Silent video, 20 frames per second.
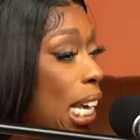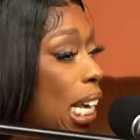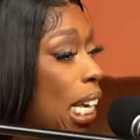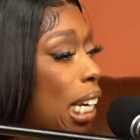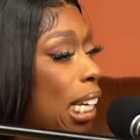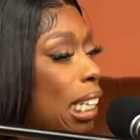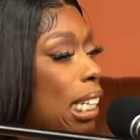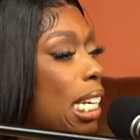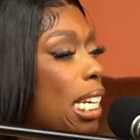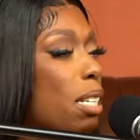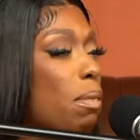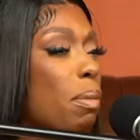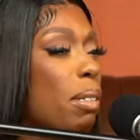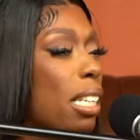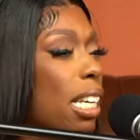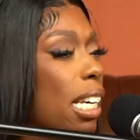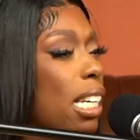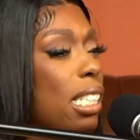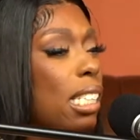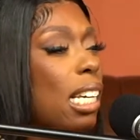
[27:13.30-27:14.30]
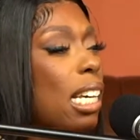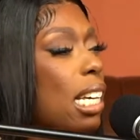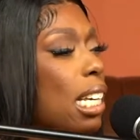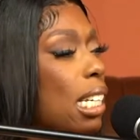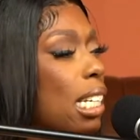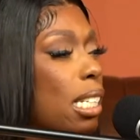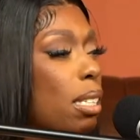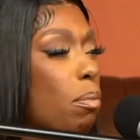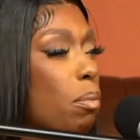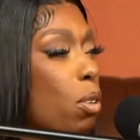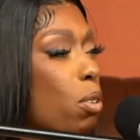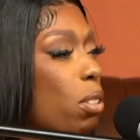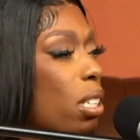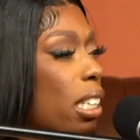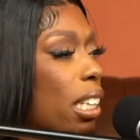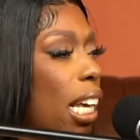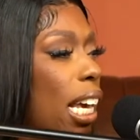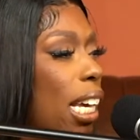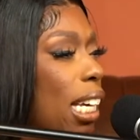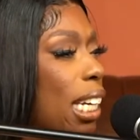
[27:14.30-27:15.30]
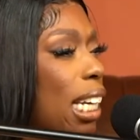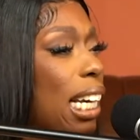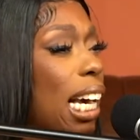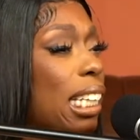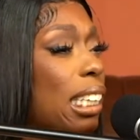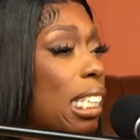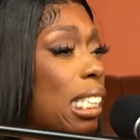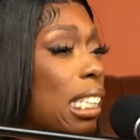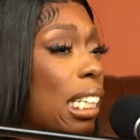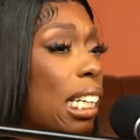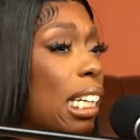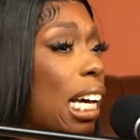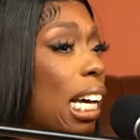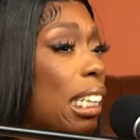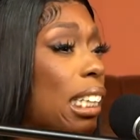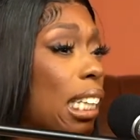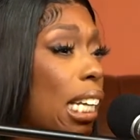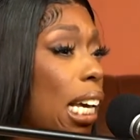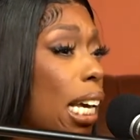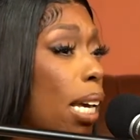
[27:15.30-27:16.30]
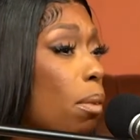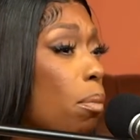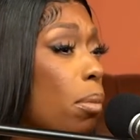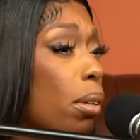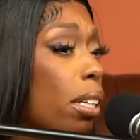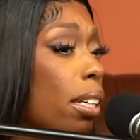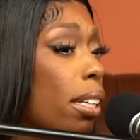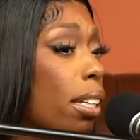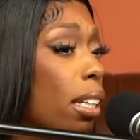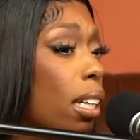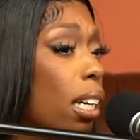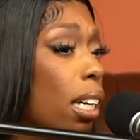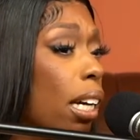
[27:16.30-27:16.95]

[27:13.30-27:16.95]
niggas be thinking because they in this music thing and they got this and they got that, but